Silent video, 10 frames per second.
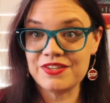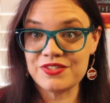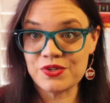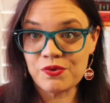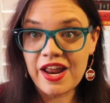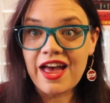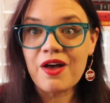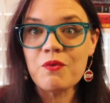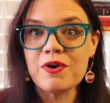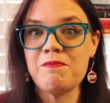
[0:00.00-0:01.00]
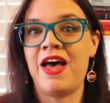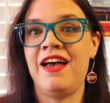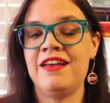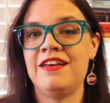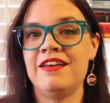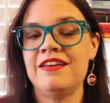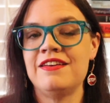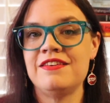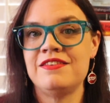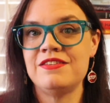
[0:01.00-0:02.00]
so now we're back
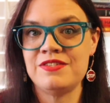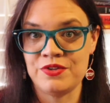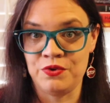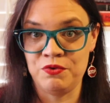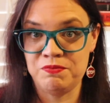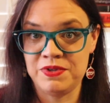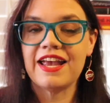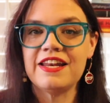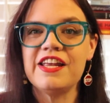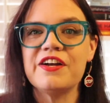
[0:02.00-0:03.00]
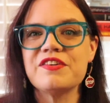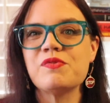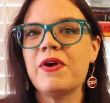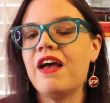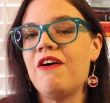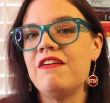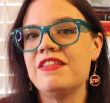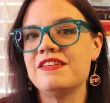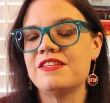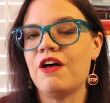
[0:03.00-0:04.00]
to Zoom. And here's why all
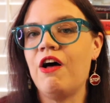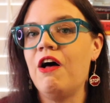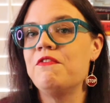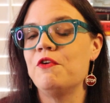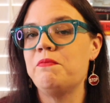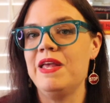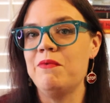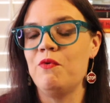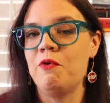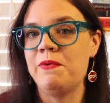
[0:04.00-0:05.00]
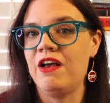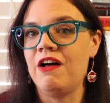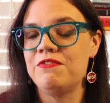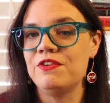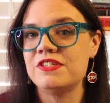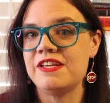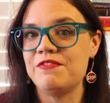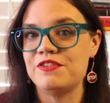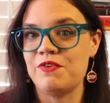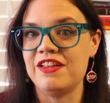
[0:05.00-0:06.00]
this awful people will be awful
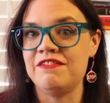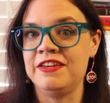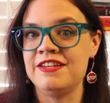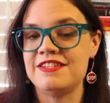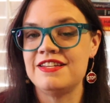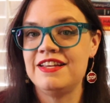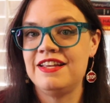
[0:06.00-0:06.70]
stuff is relevant.